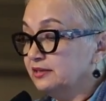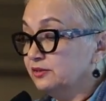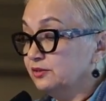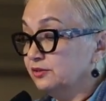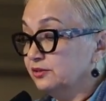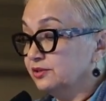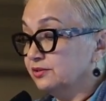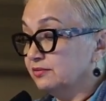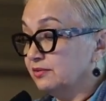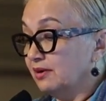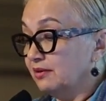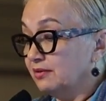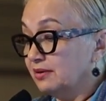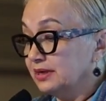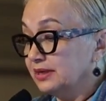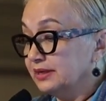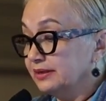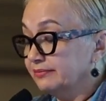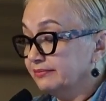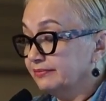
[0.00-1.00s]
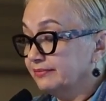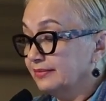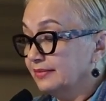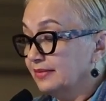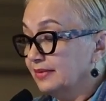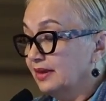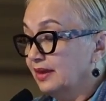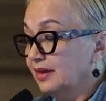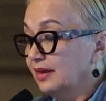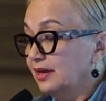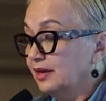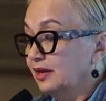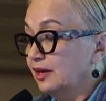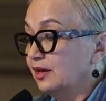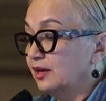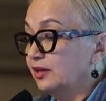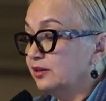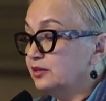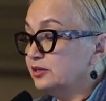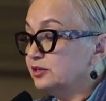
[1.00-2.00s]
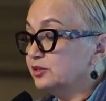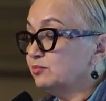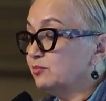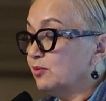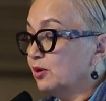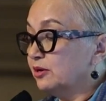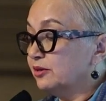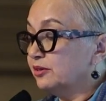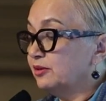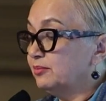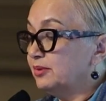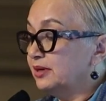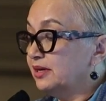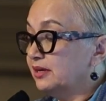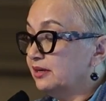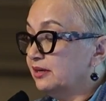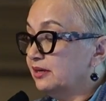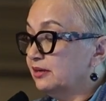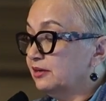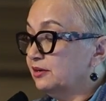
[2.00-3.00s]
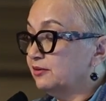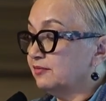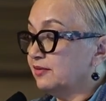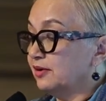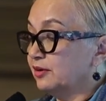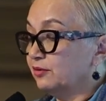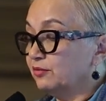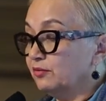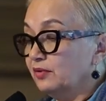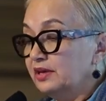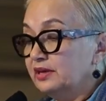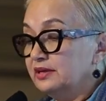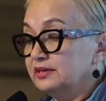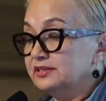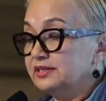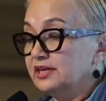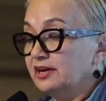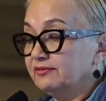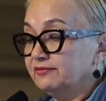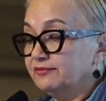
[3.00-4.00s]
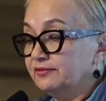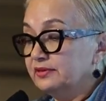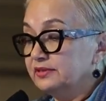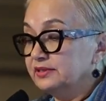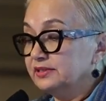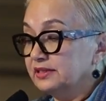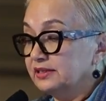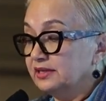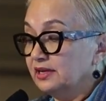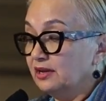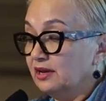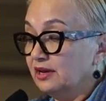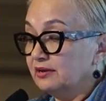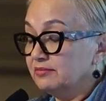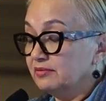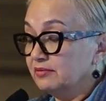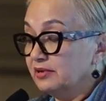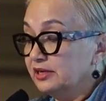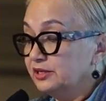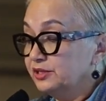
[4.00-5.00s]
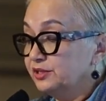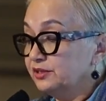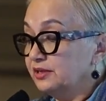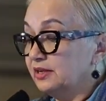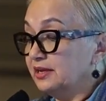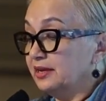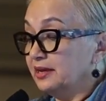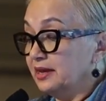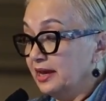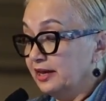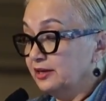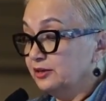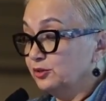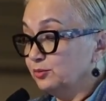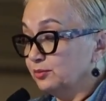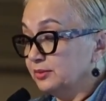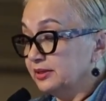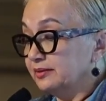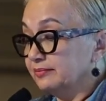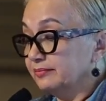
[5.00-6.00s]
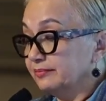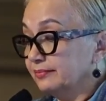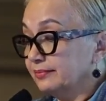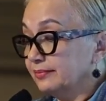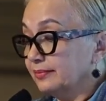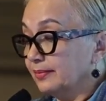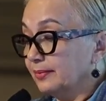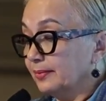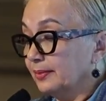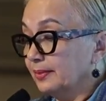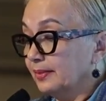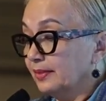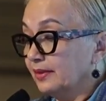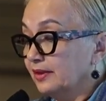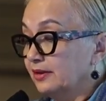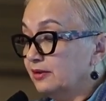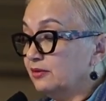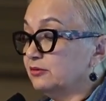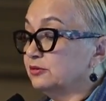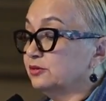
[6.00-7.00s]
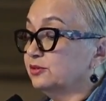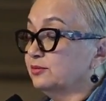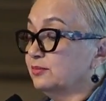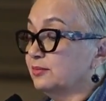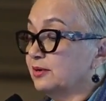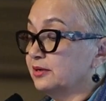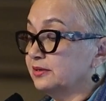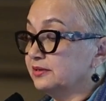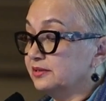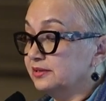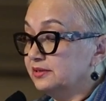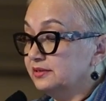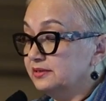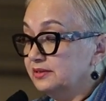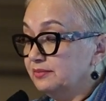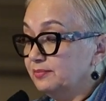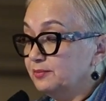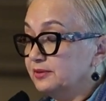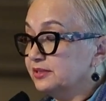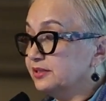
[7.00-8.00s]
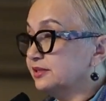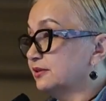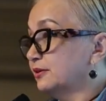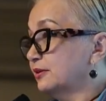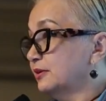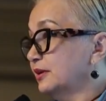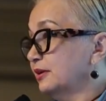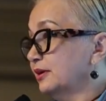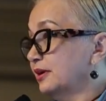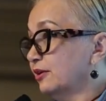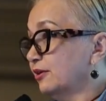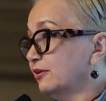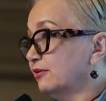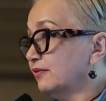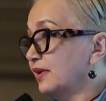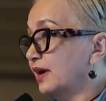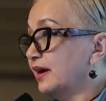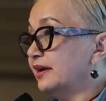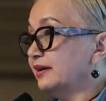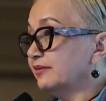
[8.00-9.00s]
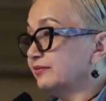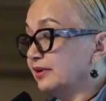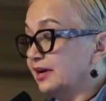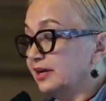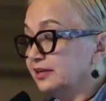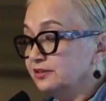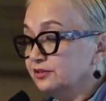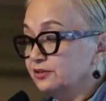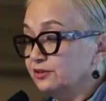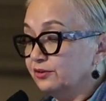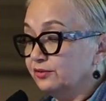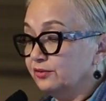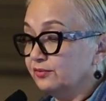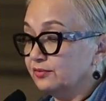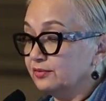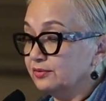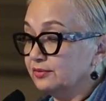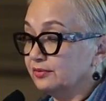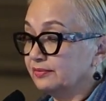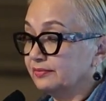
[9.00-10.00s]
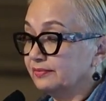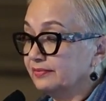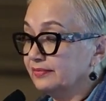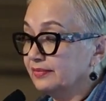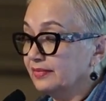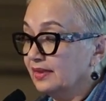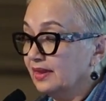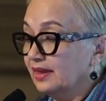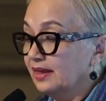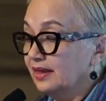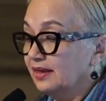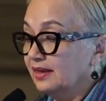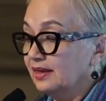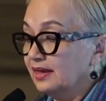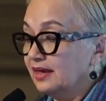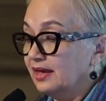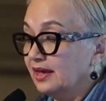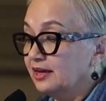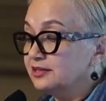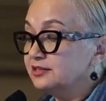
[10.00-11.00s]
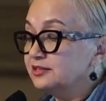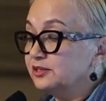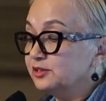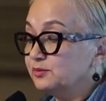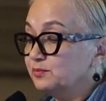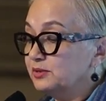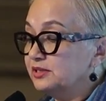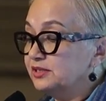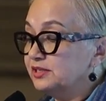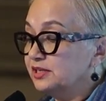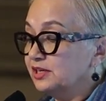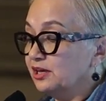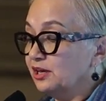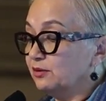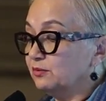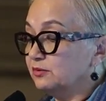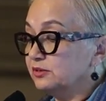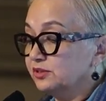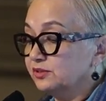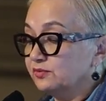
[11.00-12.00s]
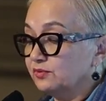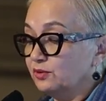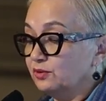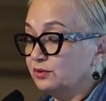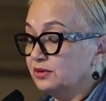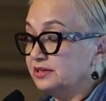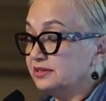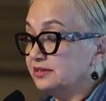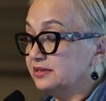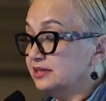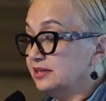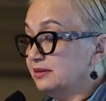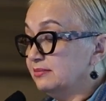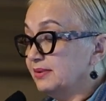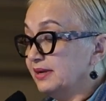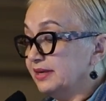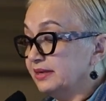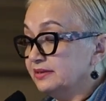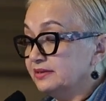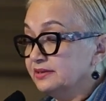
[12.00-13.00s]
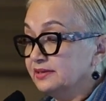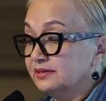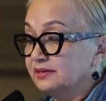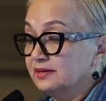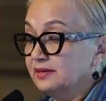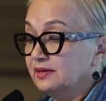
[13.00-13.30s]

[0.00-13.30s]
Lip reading: into Sarawak. This marked the beginning of our greatest efforts in collaboration and engagement. It also marked the steepest learning curve I ever had to go through. SSPCA was thrown in the deep end.